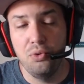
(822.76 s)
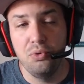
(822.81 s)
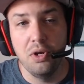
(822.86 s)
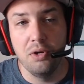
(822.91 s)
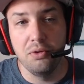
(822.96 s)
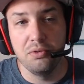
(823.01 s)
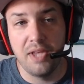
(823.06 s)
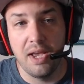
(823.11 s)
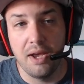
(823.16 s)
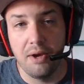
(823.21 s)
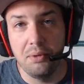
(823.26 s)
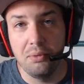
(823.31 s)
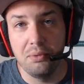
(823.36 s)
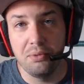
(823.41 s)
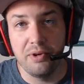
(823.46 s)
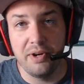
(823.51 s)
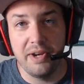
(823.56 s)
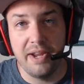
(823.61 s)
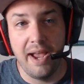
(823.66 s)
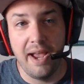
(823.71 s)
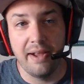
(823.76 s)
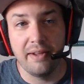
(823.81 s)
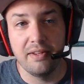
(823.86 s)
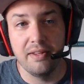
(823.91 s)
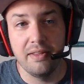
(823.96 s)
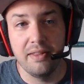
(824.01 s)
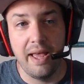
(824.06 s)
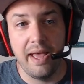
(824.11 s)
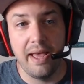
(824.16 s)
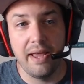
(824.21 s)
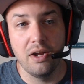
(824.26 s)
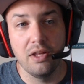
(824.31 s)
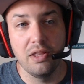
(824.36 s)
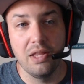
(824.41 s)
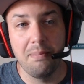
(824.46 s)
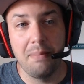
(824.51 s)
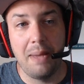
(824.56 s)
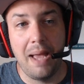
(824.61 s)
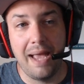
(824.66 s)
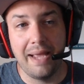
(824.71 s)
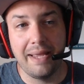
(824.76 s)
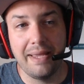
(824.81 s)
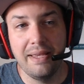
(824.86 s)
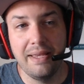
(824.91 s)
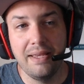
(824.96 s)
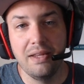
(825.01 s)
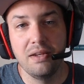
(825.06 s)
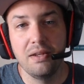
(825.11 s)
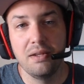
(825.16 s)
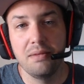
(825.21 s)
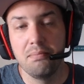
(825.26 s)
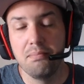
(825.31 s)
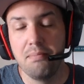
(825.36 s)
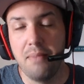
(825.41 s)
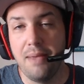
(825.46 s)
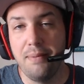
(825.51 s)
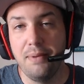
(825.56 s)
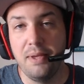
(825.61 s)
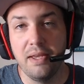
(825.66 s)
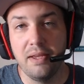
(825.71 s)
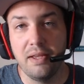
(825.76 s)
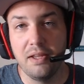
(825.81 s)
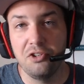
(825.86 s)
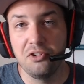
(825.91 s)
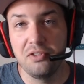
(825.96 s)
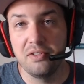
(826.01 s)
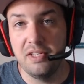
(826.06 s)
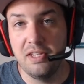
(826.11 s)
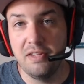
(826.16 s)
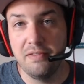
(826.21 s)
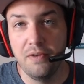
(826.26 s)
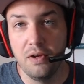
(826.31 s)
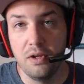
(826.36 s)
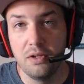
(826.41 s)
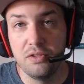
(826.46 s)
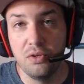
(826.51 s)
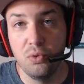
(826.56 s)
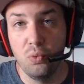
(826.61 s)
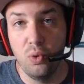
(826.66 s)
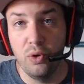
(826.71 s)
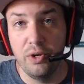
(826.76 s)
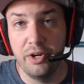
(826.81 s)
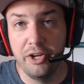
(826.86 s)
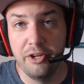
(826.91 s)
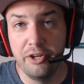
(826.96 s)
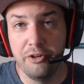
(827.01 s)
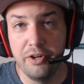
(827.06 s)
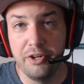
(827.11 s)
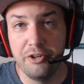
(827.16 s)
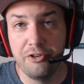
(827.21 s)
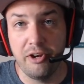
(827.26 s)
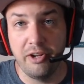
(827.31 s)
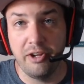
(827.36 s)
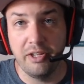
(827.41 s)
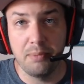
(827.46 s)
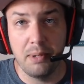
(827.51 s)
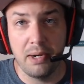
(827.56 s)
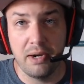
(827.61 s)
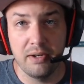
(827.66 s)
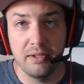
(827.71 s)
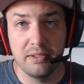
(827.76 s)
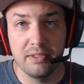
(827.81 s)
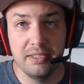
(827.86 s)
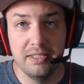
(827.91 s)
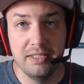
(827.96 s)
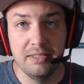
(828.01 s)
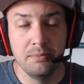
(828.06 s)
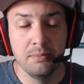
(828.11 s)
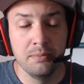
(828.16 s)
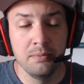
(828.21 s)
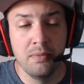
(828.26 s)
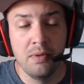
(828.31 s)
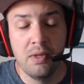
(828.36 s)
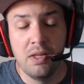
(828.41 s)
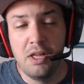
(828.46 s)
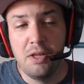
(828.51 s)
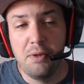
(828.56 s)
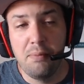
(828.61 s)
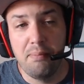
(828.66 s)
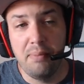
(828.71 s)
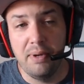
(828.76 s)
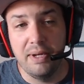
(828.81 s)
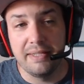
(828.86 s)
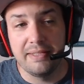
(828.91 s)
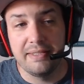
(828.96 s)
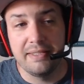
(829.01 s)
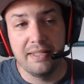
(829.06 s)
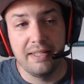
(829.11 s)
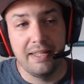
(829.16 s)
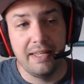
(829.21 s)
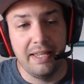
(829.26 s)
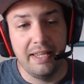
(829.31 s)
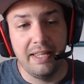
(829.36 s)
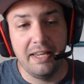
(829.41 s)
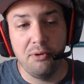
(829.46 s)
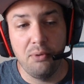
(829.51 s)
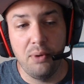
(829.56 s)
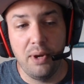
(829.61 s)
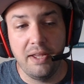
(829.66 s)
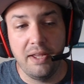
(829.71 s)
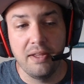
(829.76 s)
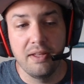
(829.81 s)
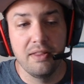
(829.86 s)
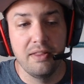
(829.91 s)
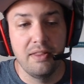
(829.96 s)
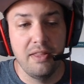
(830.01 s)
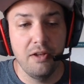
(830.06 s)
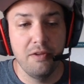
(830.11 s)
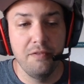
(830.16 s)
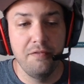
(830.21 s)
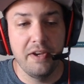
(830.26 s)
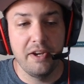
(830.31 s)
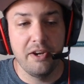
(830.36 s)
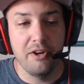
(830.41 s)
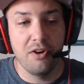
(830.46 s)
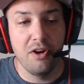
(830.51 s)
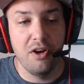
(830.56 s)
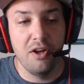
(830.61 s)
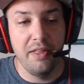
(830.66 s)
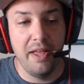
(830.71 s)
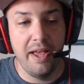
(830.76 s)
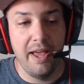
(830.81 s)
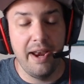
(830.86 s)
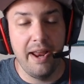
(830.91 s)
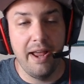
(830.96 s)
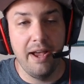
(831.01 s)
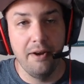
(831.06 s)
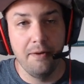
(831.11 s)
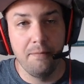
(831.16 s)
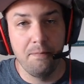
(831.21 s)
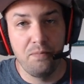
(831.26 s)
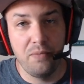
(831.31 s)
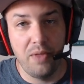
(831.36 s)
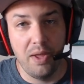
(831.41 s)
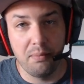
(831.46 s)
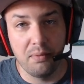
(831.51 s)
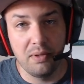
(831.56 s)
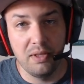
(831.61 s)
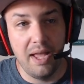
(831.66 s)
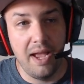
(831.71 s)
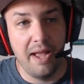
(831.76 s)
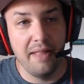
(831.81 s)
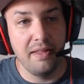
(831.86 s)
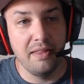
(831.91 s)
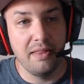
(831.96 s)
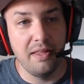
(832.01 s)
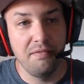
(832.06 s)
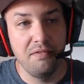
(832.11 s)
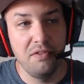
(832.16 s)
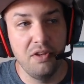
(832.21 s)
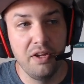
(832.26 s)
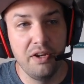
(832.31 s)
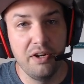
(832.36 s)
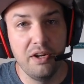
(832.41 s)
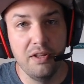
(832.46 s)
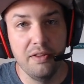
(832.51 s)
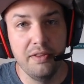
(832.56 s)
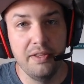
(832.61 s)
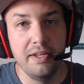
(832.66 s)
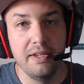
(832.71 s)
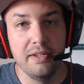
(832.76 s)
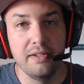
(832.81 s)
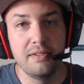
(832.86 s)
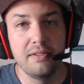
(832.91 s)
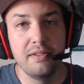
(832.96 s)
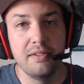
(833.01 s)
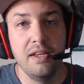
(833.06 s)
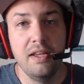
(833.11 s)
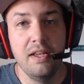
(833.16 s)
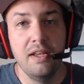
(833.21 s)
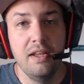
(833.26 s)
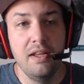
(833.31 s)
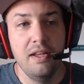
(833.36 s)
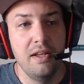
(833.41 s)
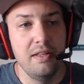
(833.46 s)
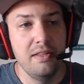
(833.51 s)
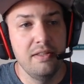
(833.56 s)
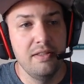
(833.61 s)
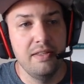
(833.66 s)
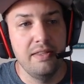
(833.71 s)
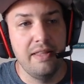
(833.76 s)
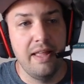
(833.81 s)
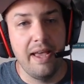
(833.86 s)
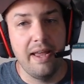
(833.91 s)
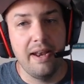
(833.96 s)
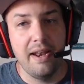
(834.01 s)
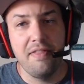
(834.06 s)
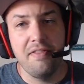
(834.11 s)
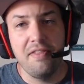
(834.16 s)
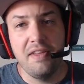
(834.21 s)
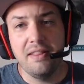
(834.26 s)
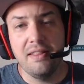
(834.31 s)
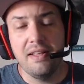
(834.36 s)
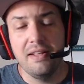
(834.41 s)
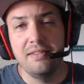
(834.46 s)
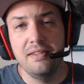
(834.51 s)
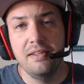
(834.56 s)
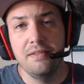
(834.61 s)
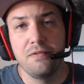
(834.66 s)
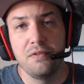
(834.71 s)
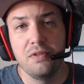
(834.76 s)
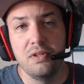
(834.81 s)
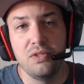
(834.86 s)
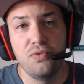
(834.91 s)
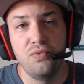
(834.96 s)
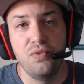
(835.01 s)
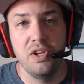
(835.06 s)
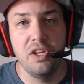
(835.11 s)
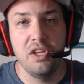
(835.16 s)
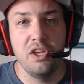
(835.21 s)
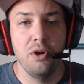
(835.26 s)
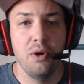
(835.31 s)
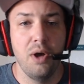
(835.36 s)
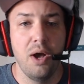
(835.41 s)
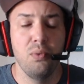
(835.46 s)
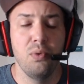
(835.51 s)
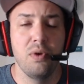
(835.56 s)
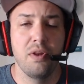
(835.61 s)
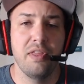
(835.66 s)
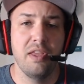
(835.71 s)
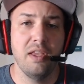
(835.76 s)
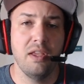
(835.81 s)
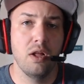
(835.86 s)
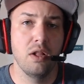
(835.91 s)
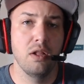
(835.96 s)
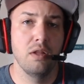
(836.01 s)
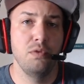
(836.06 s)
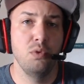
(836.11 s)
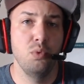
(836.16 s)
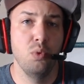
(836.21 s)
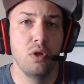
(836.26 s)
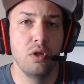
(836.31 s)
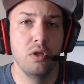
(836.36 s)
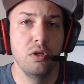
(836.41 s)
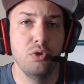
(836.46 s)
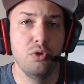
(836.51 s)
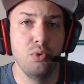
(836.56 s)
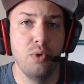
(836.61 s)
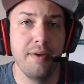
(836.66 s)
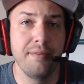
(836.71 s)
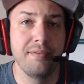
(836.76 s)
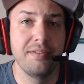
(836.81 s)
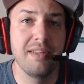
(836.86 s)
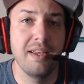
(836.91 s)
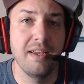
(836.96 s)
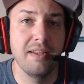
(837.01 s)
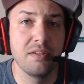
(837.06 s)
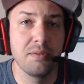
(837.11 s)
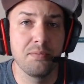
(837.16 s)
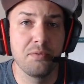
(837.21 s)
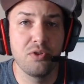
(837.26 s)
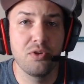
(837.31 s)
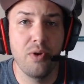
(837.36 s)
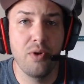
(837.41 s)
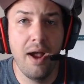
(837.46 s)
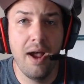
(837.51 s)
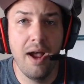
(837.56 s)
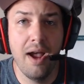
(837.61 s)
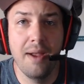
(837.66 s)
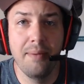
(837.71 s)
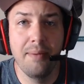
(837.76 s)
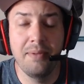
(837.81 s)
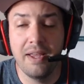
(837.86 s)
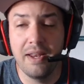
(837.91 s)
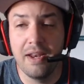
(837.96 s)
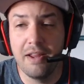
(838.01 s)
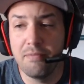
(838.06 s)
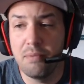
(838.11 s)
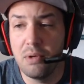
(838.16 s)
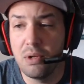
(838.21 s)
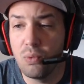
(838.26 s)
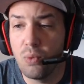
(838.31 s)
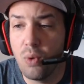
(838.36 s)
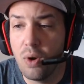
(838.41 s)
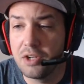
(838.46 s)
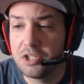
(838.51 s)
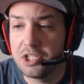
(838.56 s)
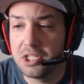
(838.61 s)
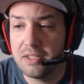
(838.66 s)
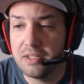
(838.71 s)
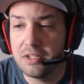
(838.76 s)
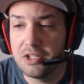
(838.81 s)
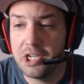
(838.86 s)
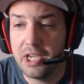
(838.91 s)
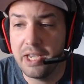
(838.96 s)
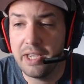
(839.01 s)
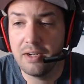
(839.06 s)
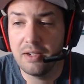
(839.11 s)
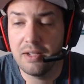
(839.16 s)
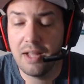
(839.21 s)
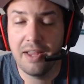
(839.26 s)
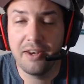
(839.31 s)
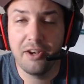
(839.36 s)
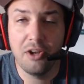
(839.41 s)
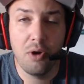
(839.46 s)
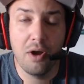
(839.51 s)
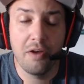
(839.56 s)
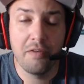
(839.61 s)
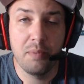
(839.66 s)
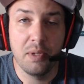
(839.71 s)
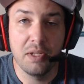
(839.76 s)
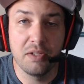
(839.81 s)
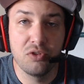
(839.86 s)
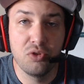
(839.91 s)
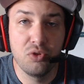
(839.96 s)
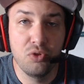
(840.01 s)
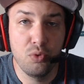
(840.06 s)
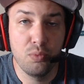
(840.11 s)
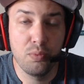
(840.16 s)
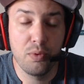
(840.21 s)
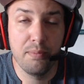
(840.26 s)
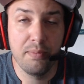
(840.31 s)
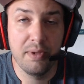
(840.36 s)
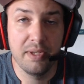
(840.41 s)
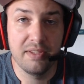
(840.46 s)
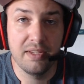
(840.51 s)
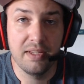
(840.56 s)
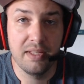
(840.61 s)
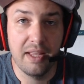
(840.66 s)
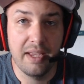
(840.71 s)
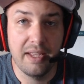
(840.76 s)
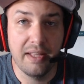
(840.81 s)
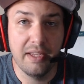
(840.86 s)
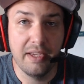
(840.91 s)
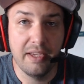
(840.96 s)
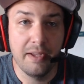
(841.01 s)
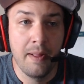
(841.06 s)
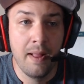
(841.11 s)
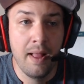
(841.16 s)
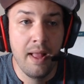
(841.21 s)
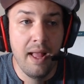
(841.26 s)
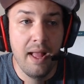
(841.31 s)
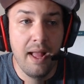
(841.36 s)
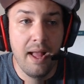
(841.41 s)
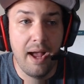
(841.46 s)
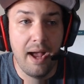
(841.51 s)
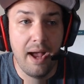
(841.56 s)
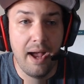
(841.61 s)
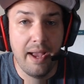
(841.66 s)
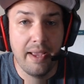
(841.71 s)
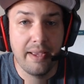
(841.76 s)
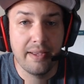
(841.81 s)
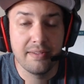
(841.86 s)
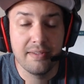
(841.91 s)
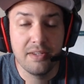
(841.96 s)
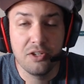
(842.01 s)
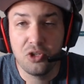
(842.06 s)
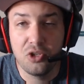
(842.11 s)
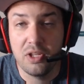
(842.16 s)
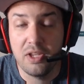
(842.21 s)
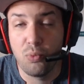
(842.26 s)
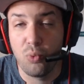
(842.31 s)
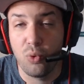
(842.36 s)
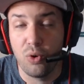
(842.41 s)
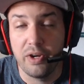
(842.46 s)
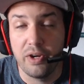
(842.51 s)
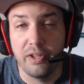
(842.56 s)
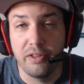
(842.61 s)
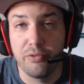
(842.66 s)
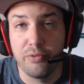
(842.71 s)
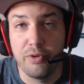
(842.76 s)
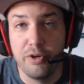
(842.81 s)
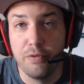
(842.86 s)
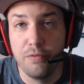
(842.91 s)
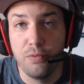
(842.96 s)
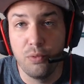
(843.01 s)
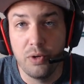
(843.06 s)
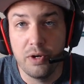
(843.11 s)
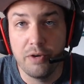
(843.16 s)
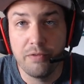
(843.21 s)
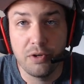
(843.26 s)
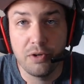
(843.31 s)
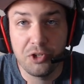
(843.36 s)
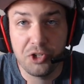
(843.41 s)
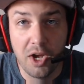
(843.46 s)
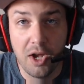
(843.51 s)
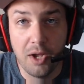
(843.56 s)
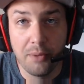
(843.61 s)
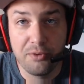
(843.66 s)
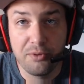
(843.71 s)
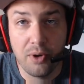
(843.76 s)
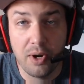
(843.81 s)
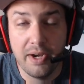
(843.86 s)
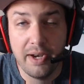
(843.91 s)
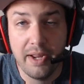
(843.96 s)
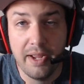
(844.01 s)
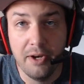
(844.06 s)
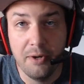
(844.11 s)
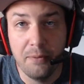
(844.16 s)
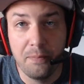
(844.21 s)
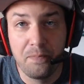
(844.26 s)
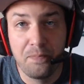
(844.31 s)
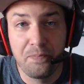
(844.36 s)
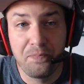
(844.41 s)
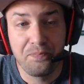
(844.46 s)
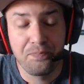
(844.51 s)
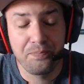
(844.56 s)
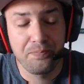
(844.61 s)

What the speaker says: who knows how it would react to that on the back end. Maybe it could just default to 100 transparency, but anyway, they'll figure all that out. I'm glad that they've done all this. Other than that, I think that's it for this video. I want to thank all of you all who have stayed subscribed and have been watching the channel. I know I've been super busy lately. I essentially am working 3 or 4 different jobs right now.